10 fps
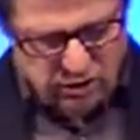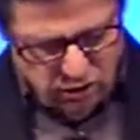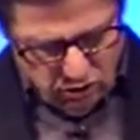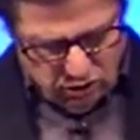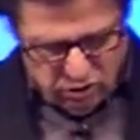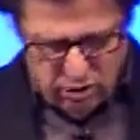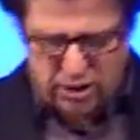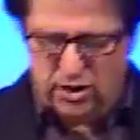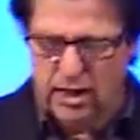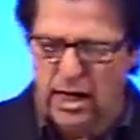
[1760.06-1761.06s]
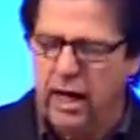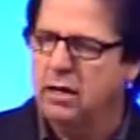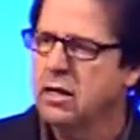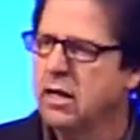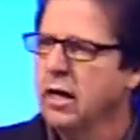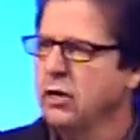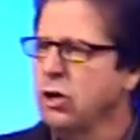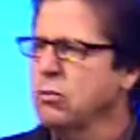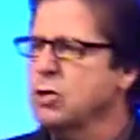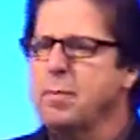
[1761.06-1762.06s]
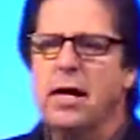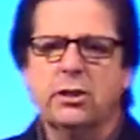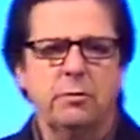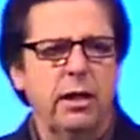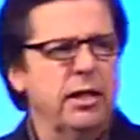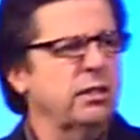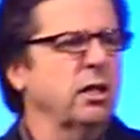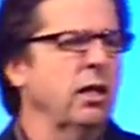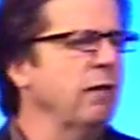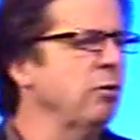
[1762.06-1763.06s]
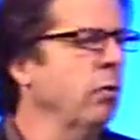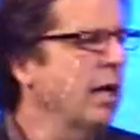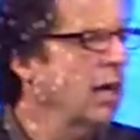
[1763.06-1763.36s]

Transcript: You can trust God. Your responsibility is to live the way